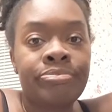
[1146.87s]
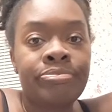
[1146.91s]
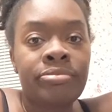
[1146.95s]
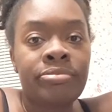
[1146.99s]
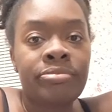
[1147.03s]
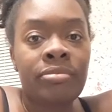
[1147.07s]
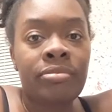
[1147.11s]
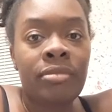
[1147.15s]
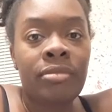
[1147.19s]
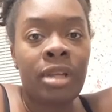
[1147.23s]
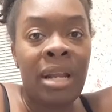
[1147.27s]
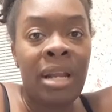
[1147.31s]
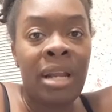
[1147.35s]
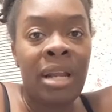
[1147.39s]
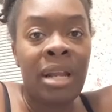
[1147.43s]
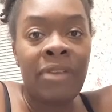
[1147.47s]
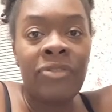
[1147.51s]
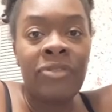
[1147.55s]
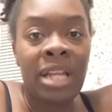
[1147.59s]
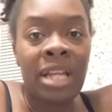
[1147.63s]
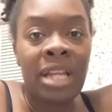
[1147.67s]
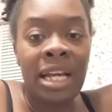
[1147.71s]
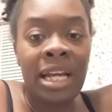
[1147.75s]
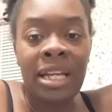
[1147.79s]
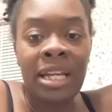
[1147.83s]
But I feel
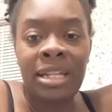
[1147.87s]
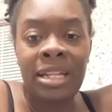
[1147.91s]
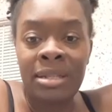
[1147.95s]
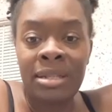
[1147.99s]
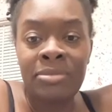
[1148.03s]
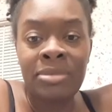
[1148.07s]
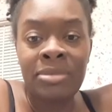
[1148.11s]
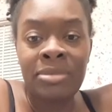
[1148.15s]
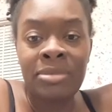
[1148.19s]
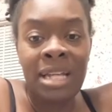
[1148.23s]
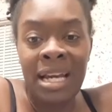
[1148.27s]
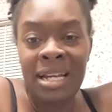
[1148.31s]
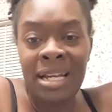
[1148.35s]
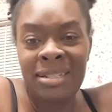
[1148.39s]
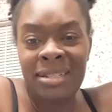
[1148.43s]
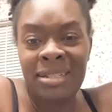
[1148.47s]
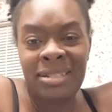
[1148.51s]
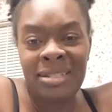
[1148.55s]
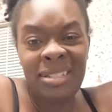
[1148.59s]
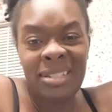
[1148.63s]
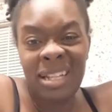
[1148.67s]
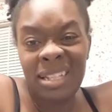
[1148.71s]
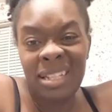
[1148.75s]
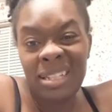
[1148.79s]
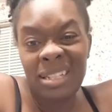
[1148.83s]
like it sometimes,
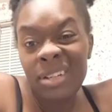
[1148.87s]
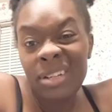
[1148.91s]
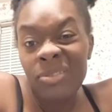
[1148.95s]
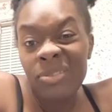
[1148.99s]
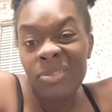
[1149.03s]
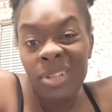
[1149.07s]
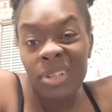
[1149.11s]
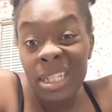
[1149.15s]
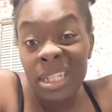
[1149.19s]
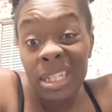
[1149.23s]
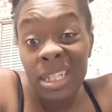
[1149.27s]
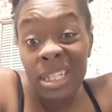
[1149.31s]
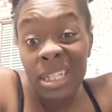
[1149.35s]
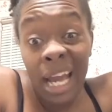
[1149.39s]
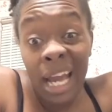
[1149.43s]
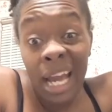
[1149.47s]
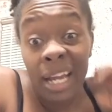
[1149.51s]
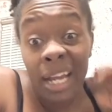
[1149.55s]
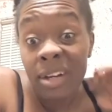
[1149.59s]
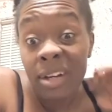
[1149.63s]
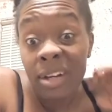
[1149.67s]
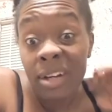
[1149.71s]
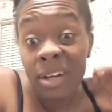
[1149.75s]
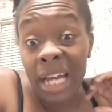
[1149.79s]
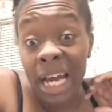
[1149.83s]
I think really, I ain't
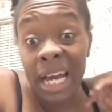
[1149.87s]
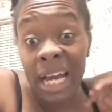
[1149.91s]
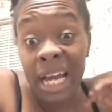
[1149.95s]
gonna lie,